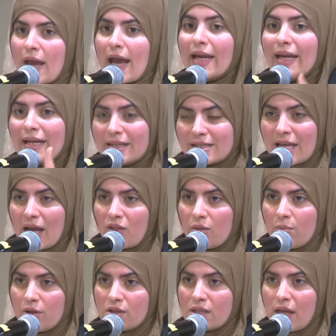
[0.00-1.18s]
And inside the
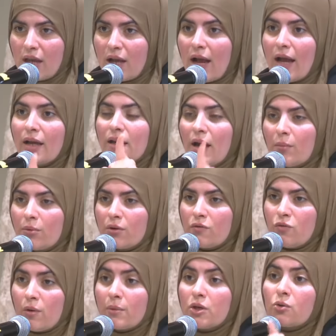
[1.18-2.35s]
building, a number
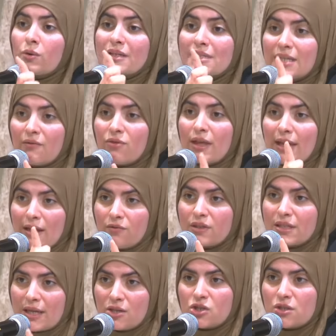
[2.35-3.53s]
of women who received the
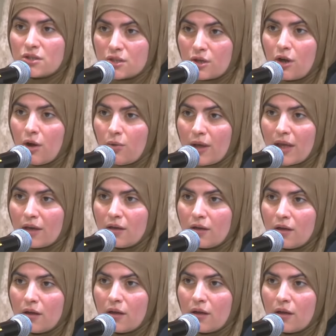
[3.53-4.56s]
invitations to go in,